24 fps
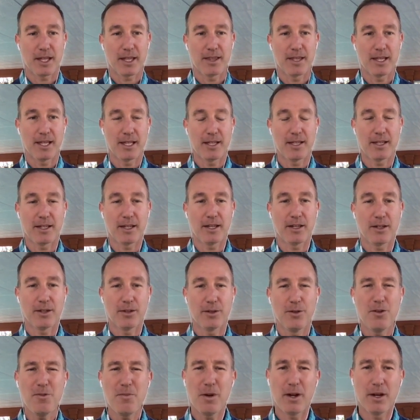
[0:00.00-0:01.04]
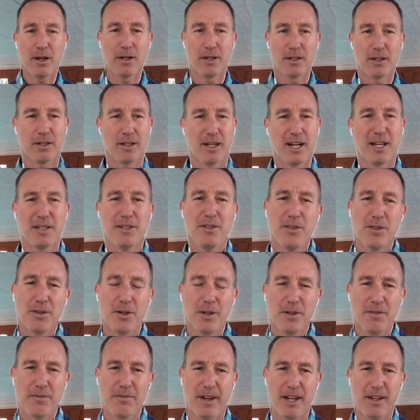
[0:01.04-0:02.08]
And then UMA,
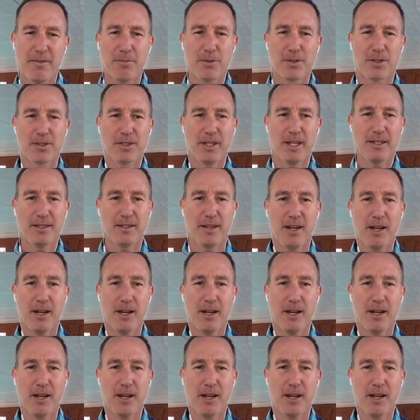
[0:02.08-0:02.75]
135%